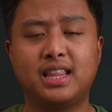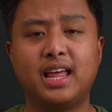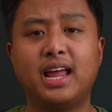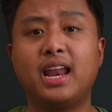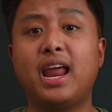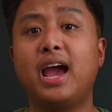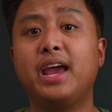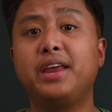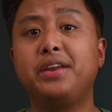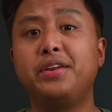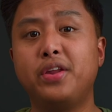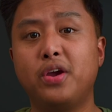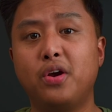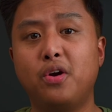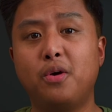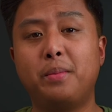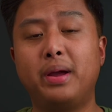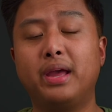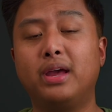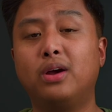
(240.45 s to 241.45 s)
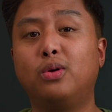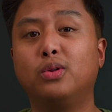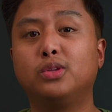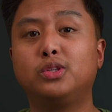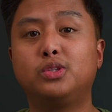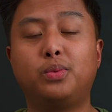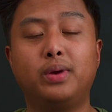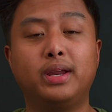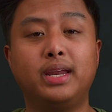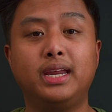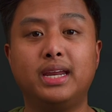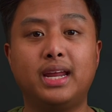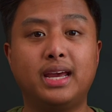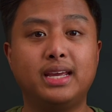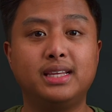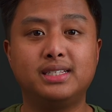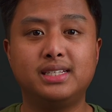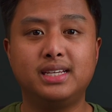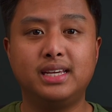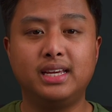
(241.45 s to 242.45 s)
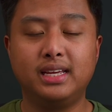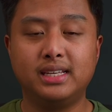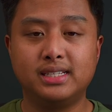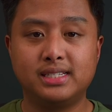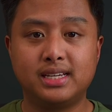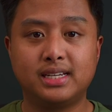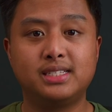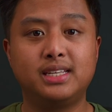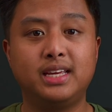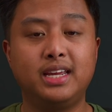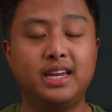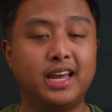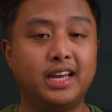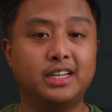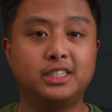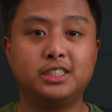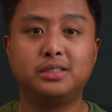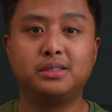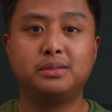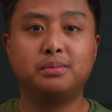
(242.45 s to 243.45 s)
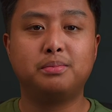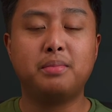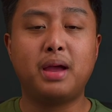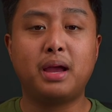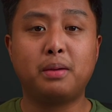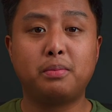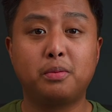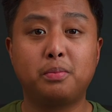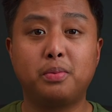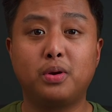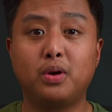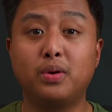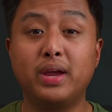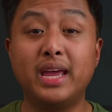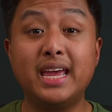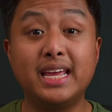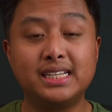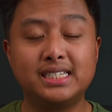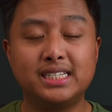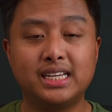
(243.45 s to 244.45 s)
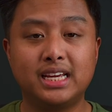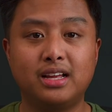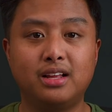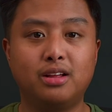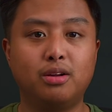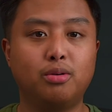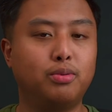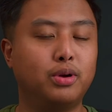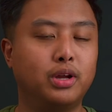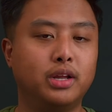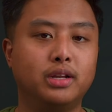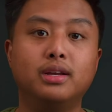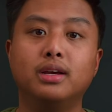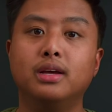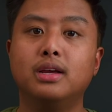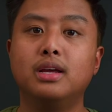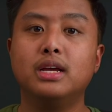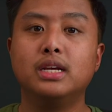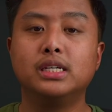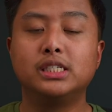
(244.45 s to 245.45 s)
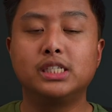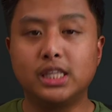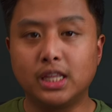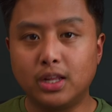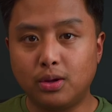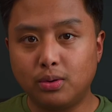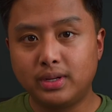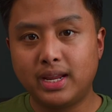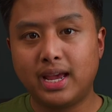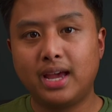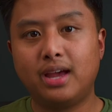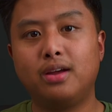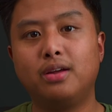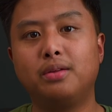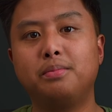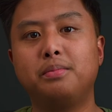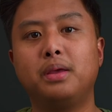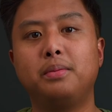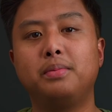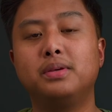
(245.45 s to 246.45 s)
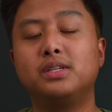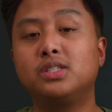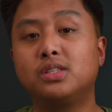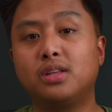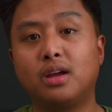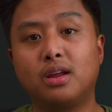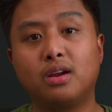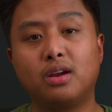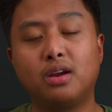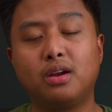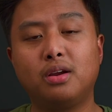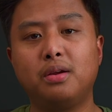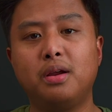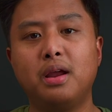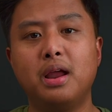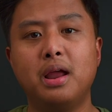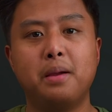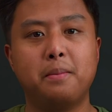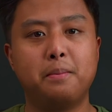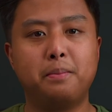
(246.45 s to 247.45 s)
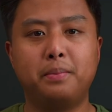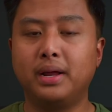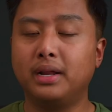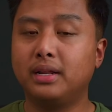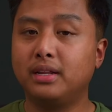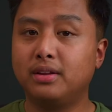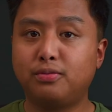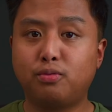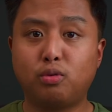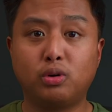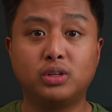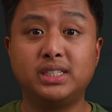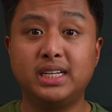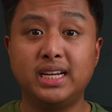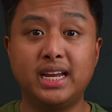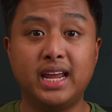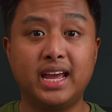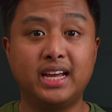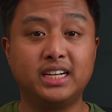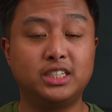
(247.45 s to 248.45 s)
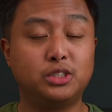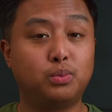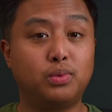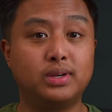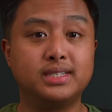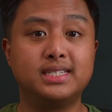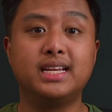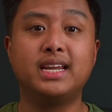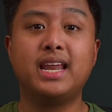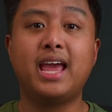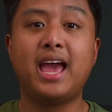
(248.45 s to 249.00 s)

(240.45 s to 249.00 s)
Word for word: that I know my old 2019 16 inch MacBook Pro Intel would slow down, maybe stutter, but the 14 inch wasn't